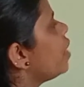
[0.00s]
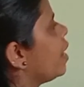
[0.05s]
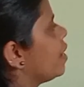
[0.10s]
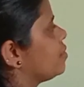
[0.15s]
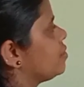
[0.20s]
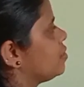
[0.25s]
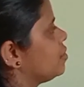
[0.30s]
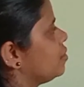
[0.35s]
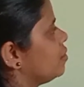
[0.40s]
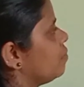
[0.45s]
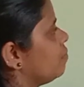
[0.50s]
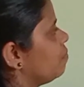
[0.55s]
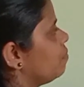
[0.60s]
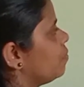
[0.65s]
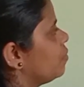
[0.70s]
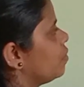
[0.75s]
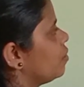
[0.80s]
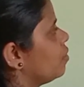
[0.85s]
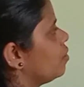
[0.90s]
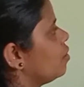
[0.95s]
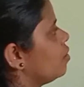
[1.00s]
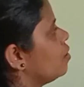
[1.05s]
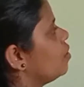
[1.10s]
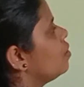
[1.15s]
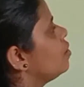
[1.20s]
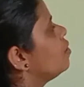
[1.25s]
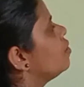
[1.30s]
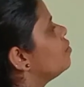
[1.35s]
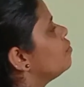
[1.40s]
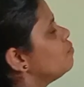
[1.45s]
x,
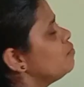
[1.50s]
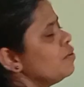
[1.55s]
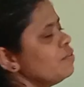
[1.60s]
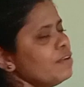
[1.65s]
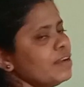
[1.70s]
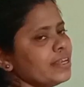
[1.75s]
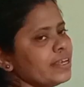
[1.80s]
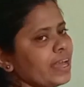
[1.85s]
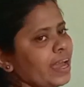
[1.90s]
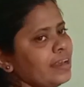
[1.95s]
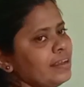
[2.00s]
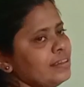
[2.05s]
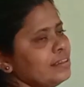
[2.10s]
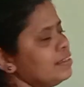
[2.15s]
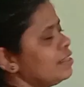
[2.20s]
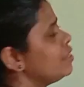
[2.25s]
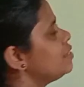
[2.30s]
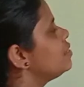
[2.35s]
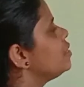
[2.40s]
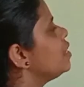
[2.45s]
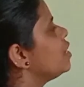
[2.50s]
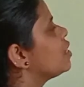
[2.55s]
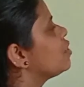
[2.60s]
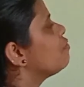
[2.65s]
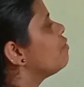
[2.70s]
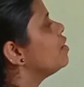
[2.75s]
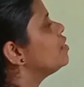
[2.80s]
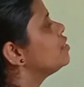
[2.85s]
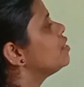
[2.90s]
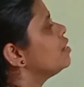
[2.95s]
we will get this
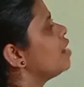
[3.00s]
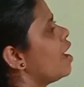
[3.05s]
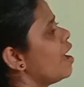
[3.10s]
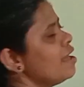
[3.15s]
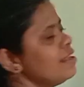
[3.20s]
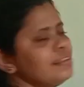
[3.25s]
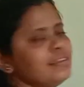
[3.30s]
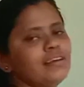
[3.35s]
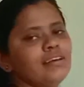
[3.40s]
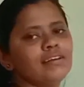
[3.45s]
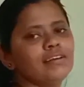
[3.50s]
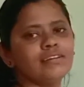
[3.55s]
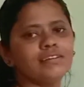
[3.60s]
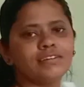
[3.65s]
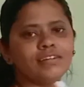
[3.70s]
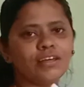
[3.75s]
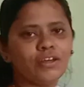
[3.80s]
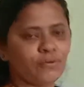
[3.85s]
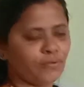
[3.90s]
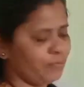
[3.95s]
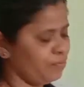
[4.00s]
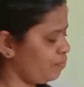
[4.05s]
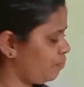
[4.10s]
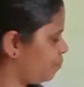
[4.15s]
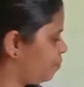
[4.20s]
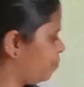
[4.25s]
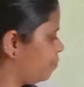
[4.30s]
equation as 0.